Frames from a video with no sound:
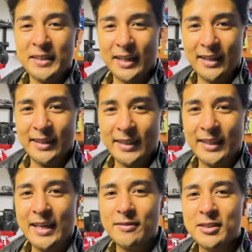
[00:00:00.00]
uh,
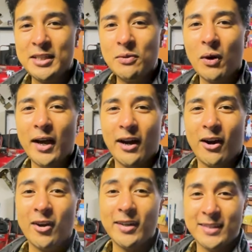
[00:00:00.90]
gave CY a
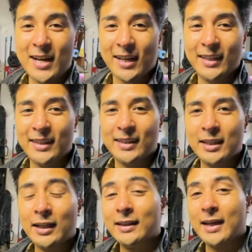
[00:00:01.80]
heart attack in the
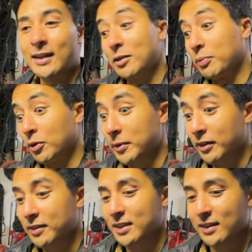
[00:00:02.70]
thing and they had to pull me
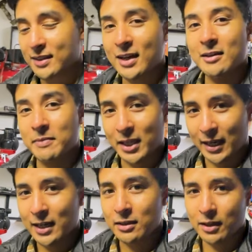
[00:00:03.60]
over to the side and be like,
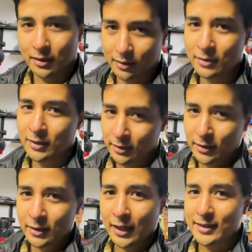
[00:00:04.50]
hey, you gotta,
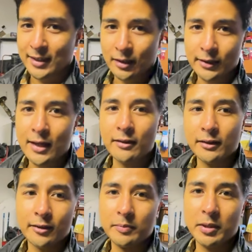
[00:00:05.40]
you gotta settle down a
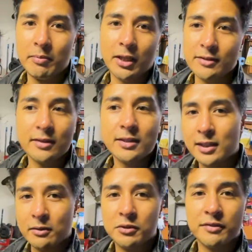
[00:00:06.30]
little bit because this
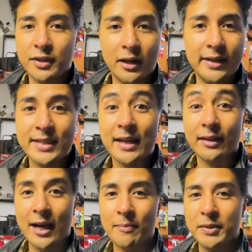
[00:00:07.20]
thing was very
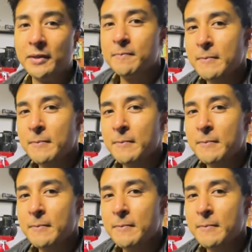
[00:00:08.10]
tail happy.